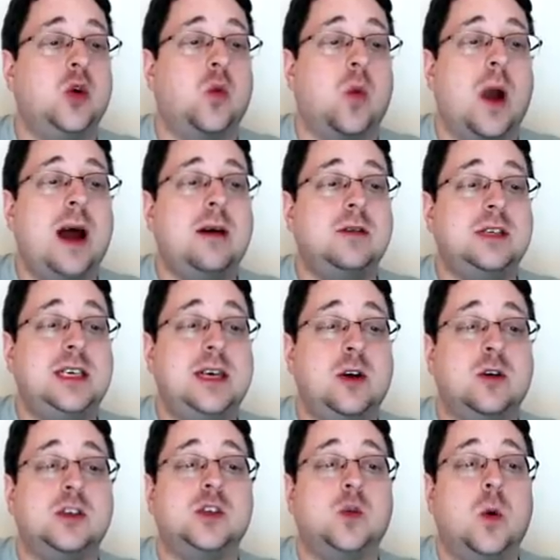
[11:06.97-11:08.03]
the ground
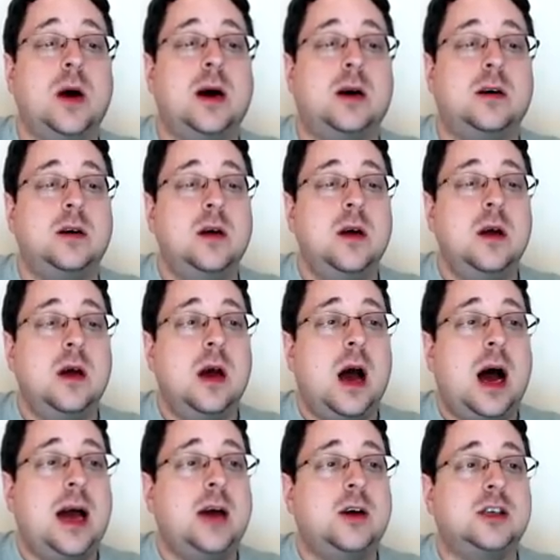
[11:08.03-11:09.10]
here as well,
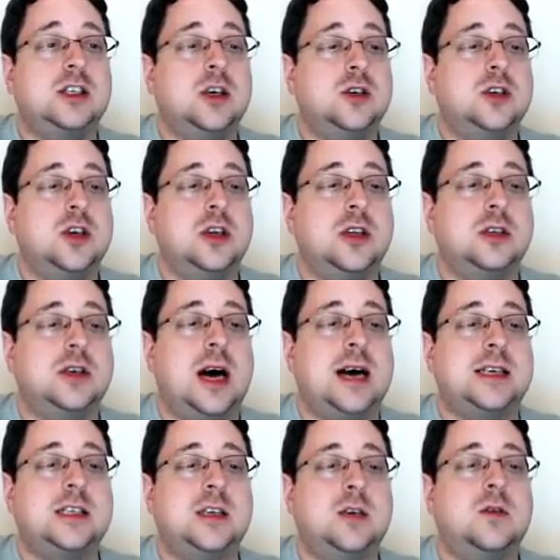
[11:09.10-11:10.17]
I also took the
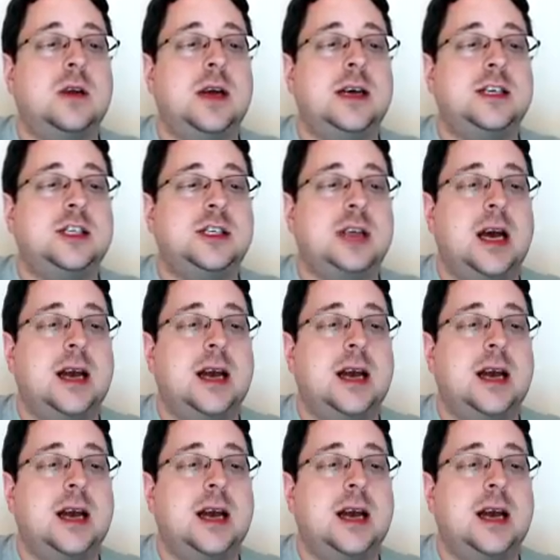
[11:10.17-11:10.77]
lasso and I just